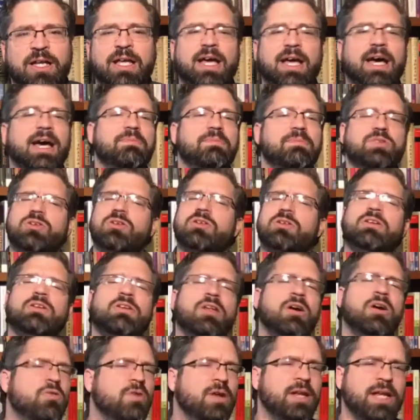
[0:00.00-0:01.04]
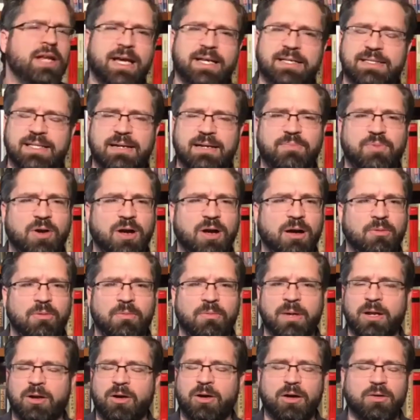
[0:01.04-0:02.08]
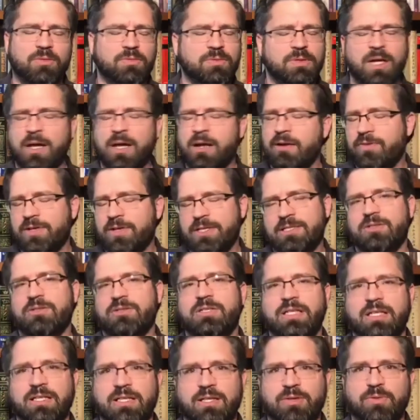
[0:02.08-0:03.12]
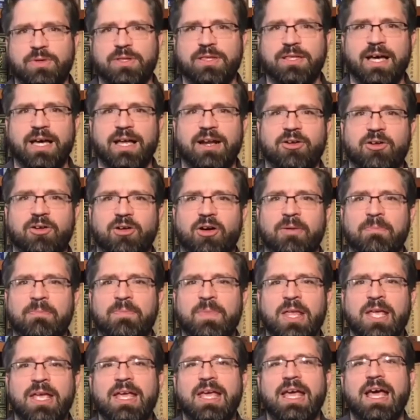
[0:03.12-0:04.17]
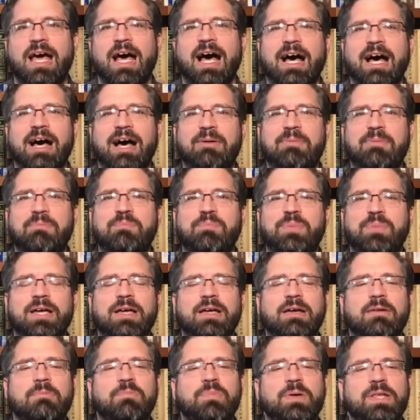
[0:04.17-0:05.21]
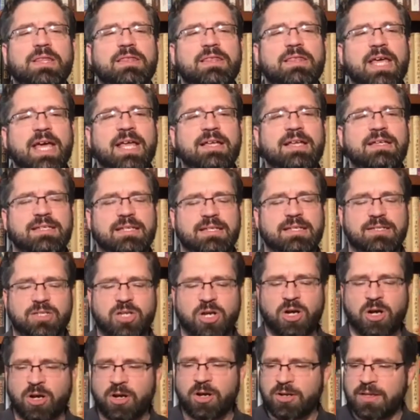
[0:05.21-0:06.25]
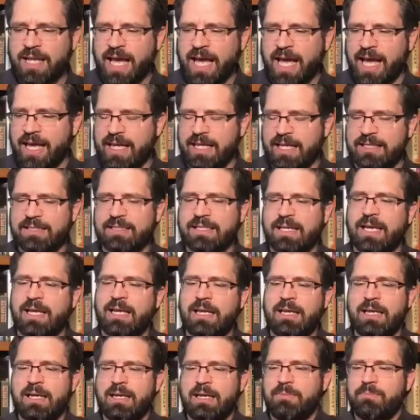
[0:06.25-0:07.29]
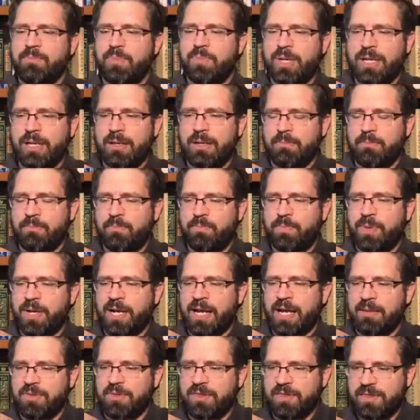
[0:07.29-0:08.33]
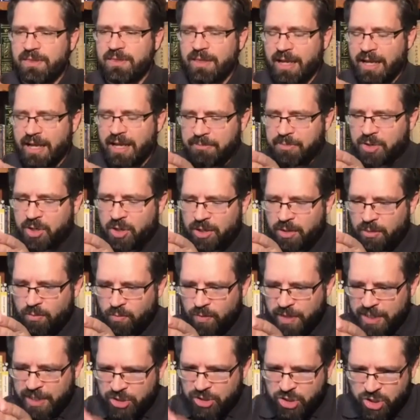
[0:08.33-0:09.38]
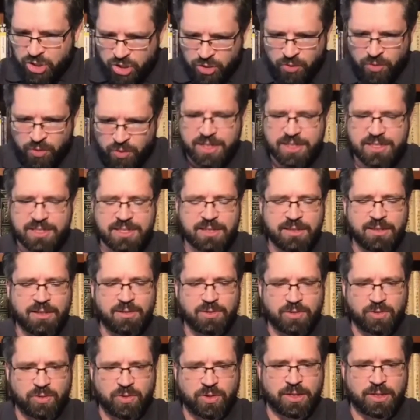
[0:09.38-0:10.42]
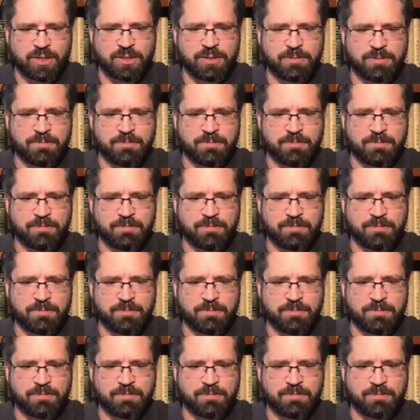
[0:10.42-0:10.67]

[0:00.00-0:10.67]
I'm sure no one has that problem at all. None of us are dealing with that at all. But then to turn that and say, but I'm going to rejoice in the Lord.